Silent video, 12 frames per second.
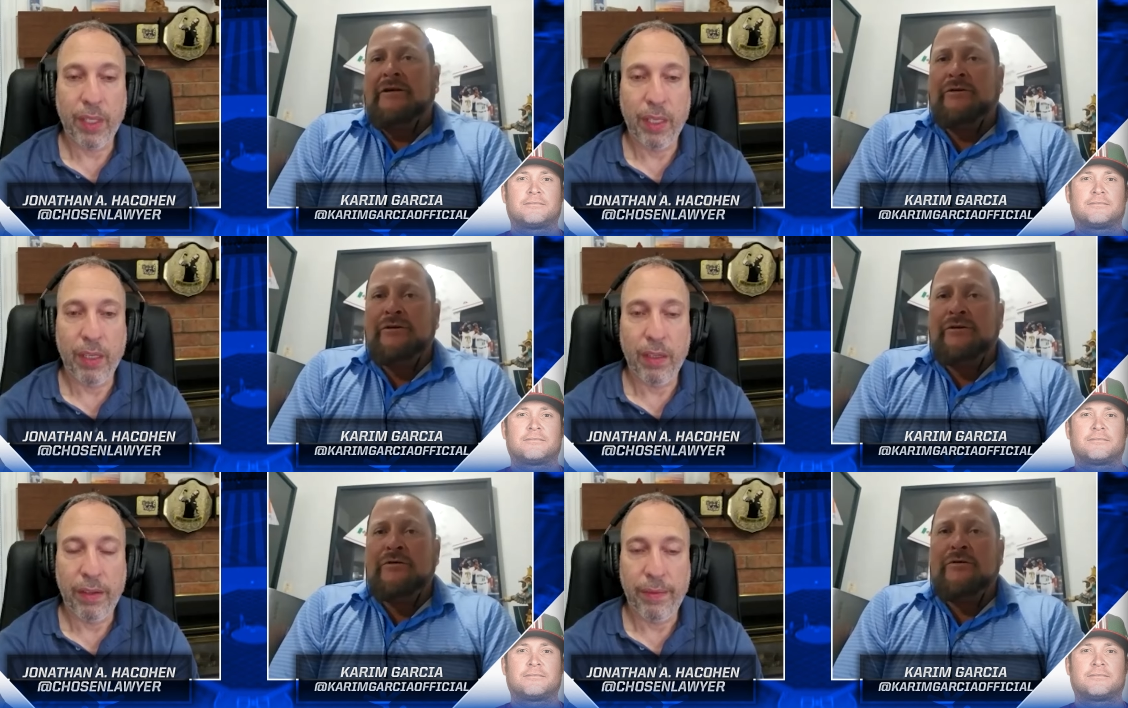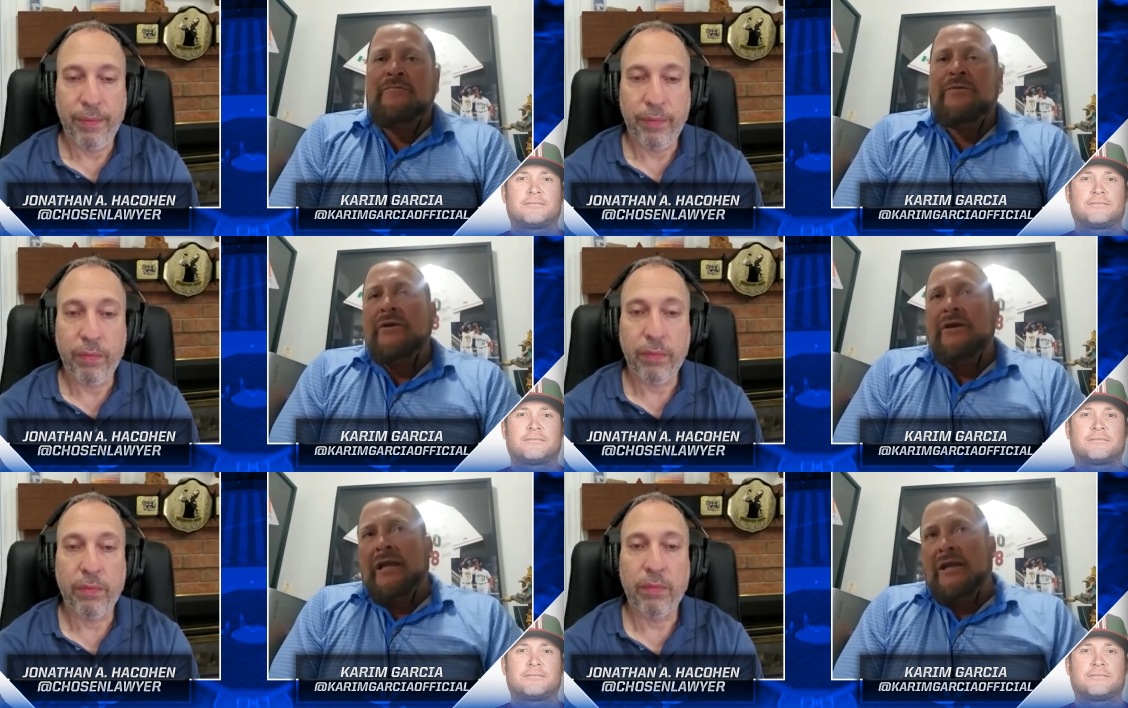Speaker 1: Verdugo,
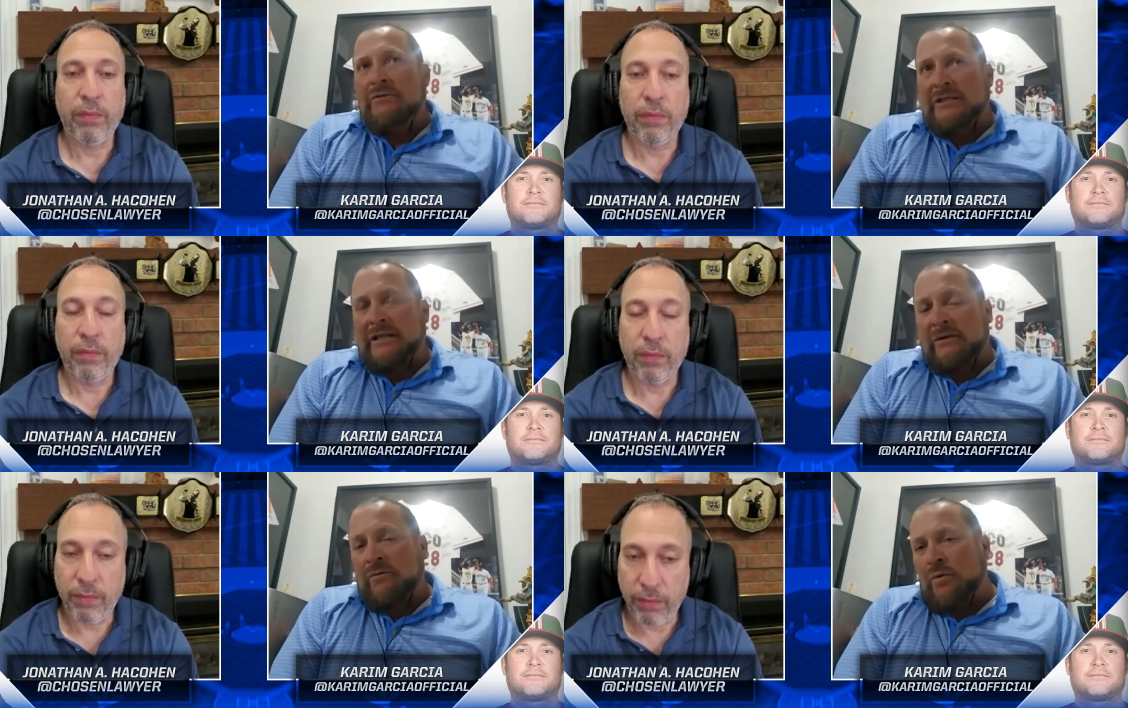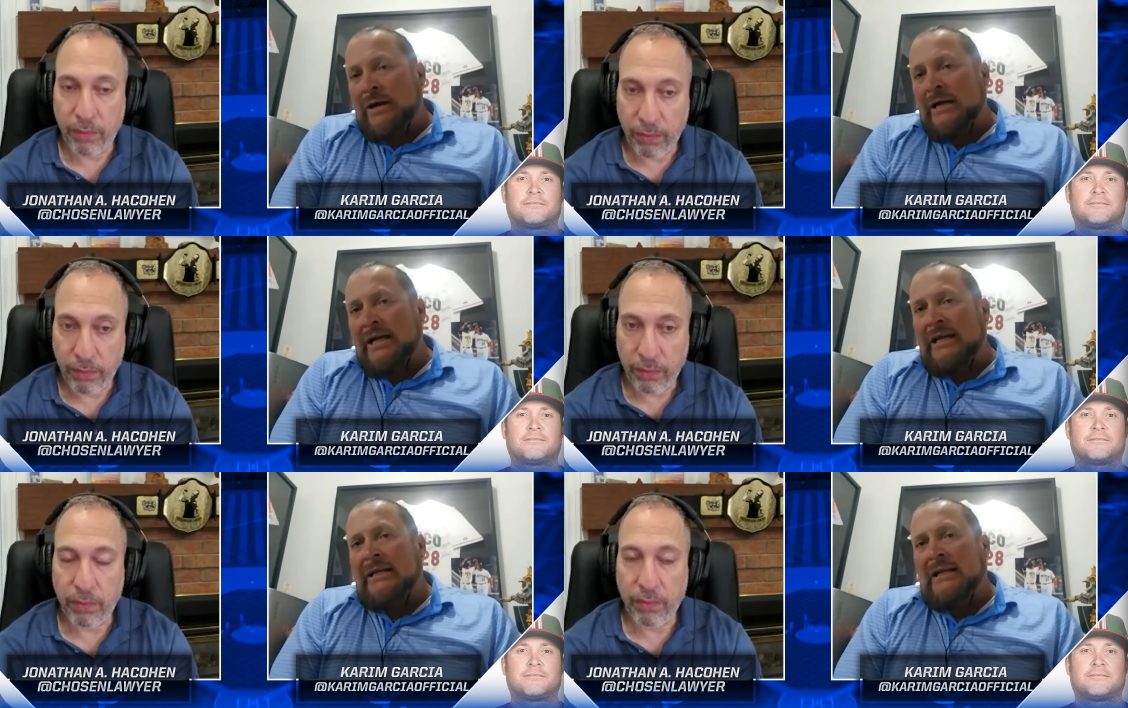he was hitting
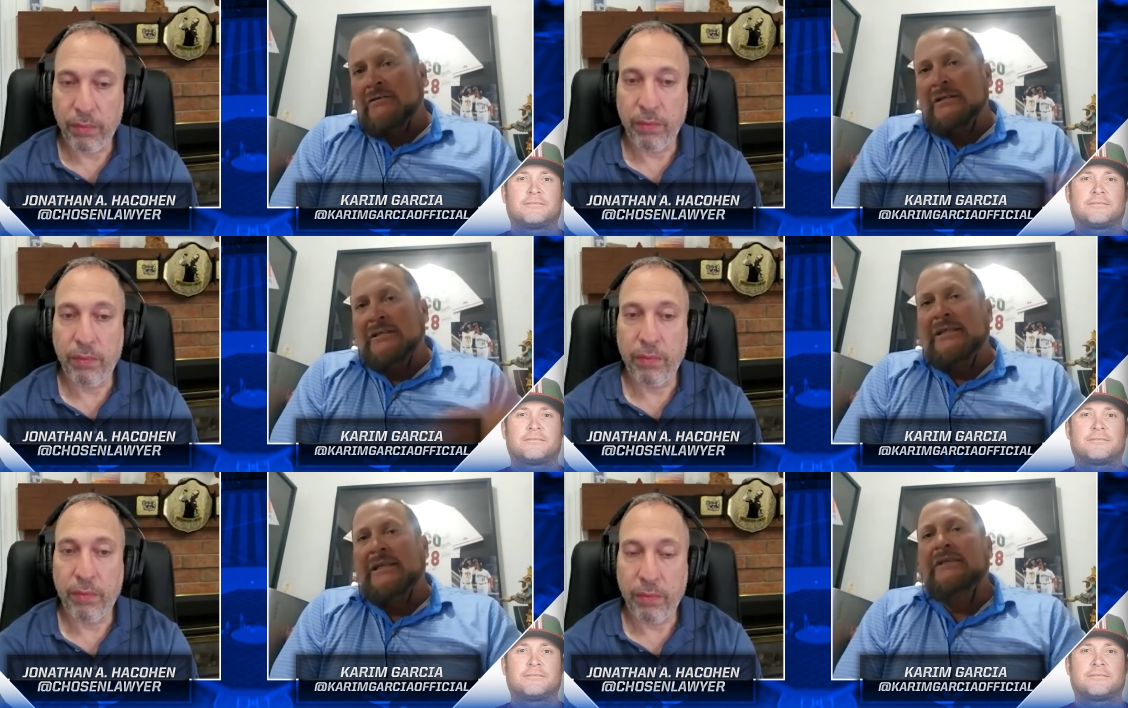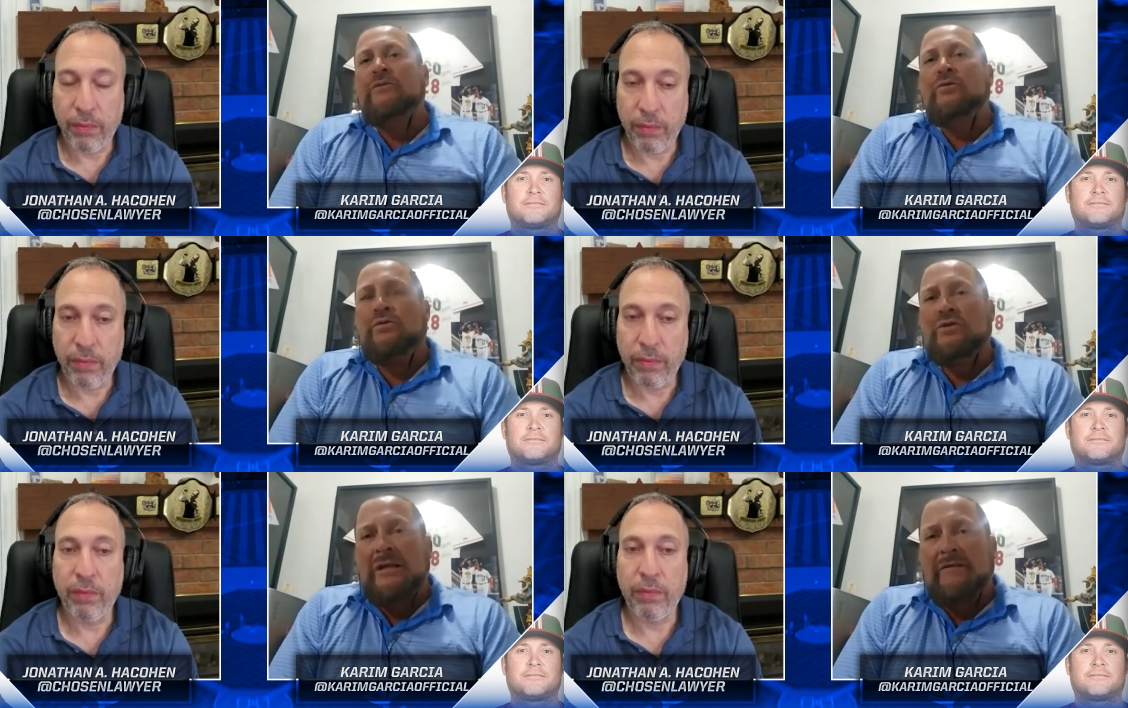190. Now he's hitting
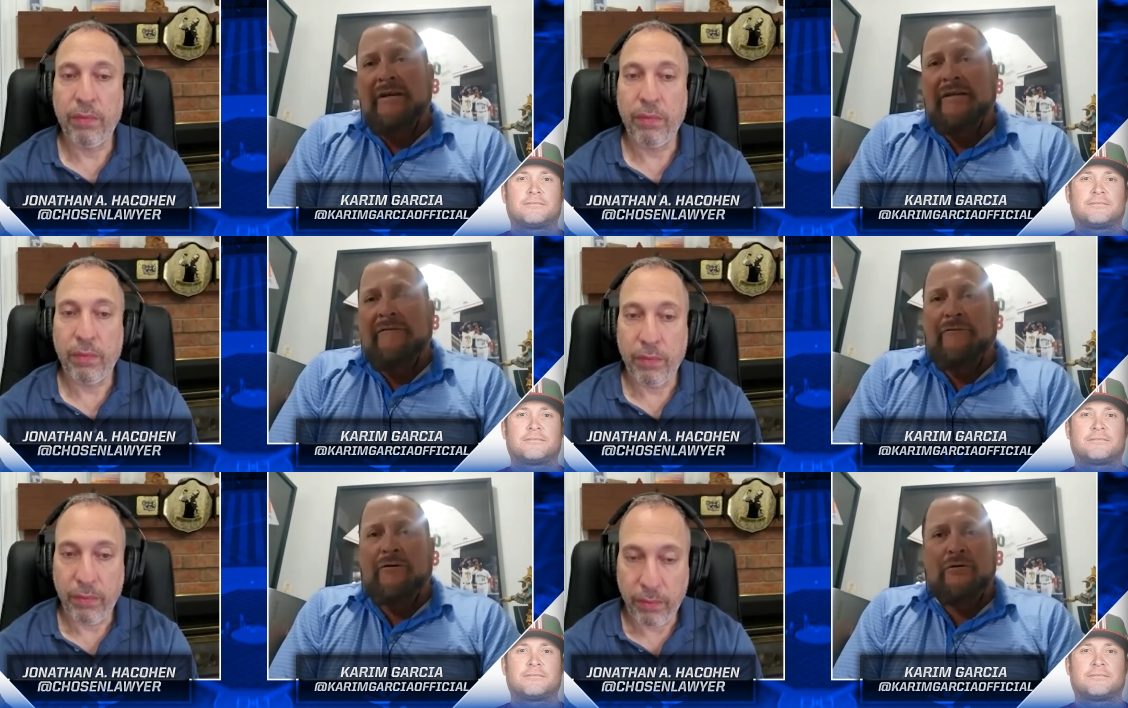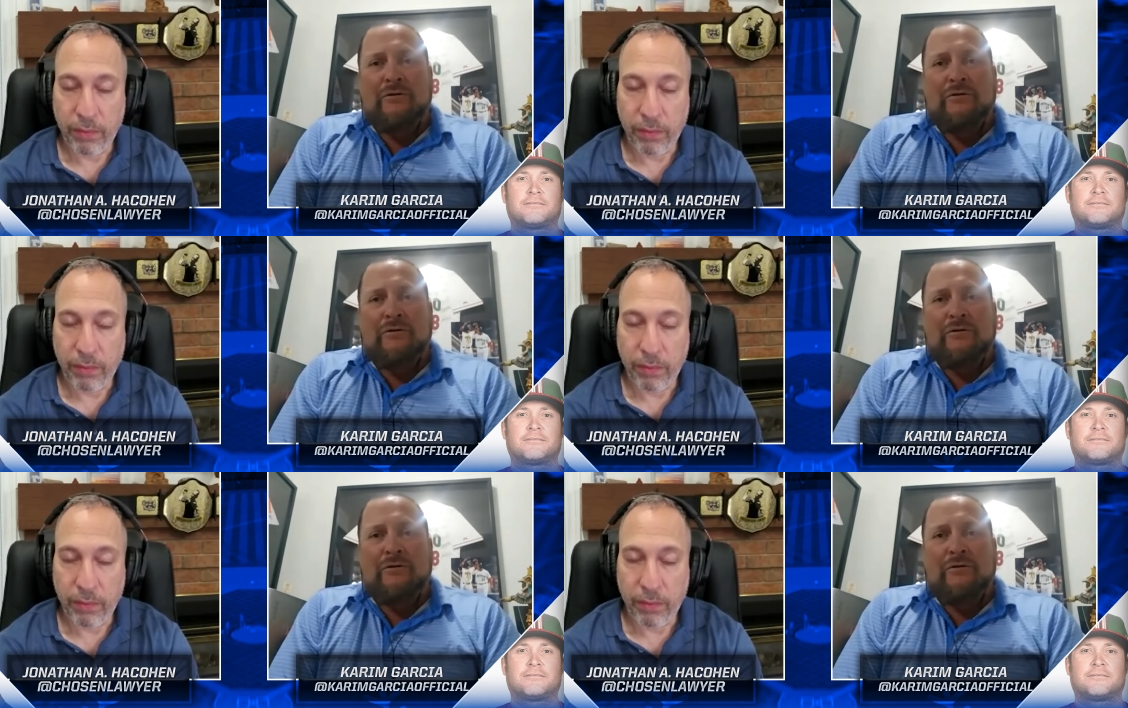274,